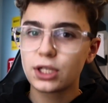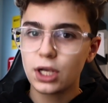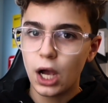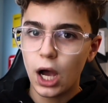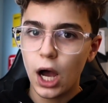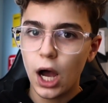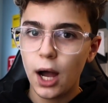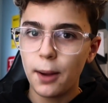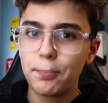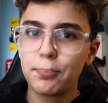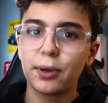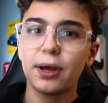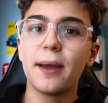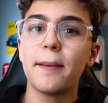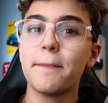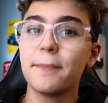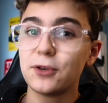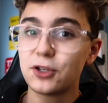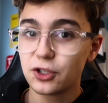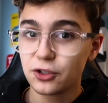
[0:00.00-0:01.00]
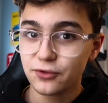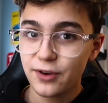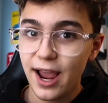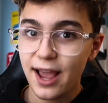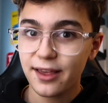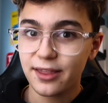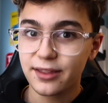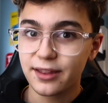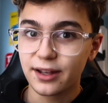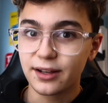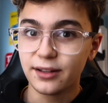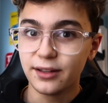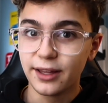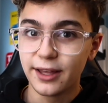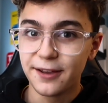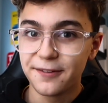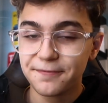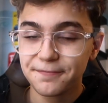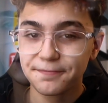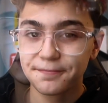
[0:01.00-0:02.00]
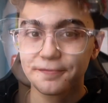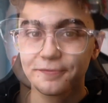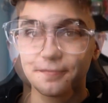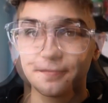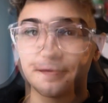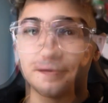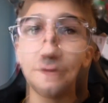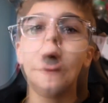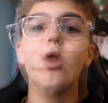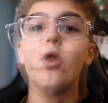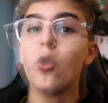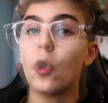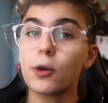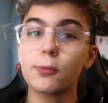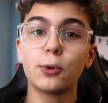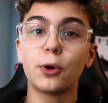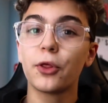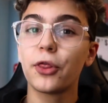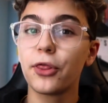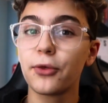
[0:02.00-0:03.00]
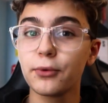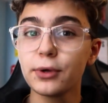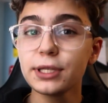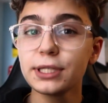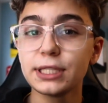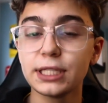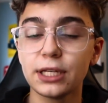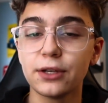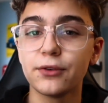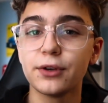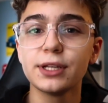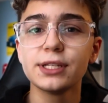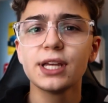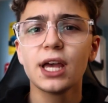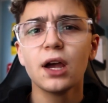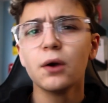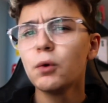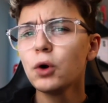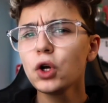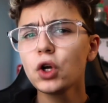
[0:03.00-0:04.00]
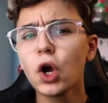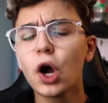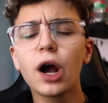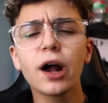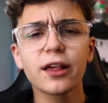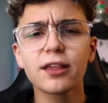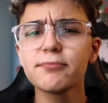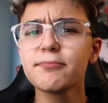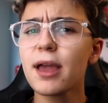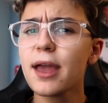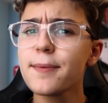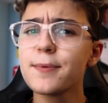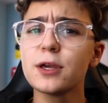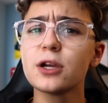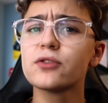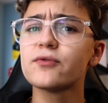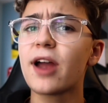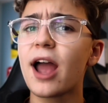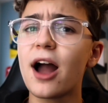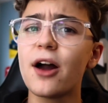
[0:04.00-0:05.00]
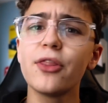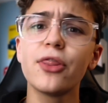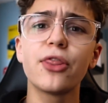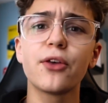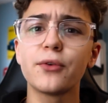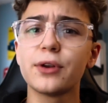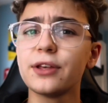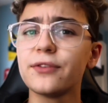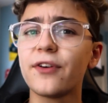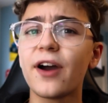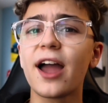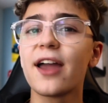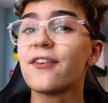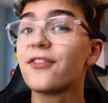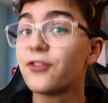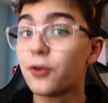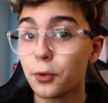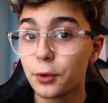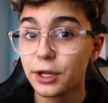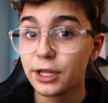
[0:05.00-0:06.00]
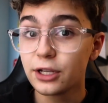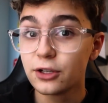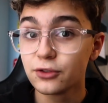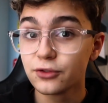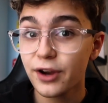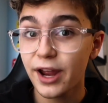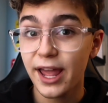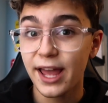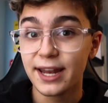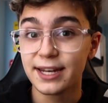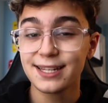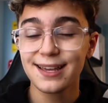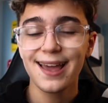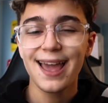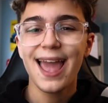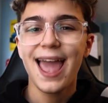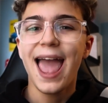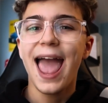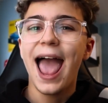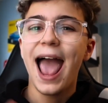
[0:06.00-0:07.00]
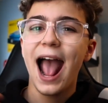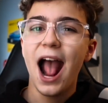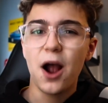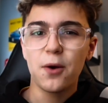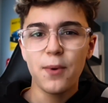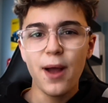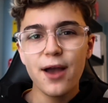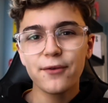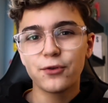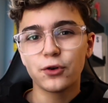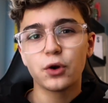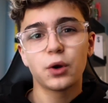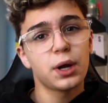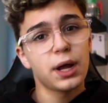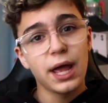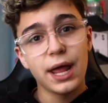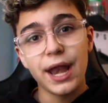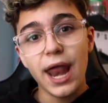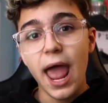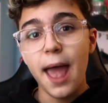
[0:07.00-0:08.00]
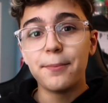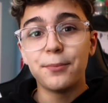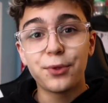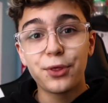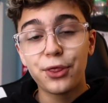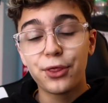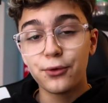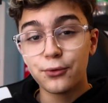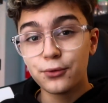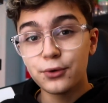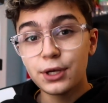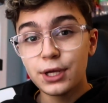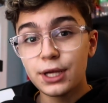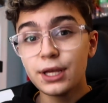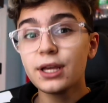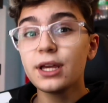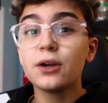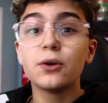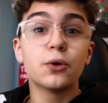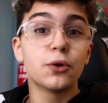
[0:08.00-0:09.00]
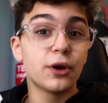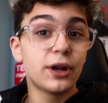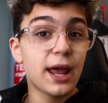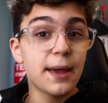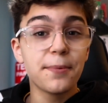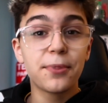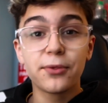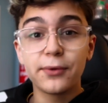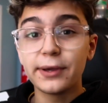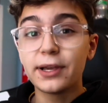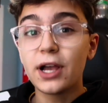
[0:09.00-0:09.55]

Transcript: up drastically. For example, a normal 3 Series would cost maybe around 35-40 grand. However, an M3 or an M3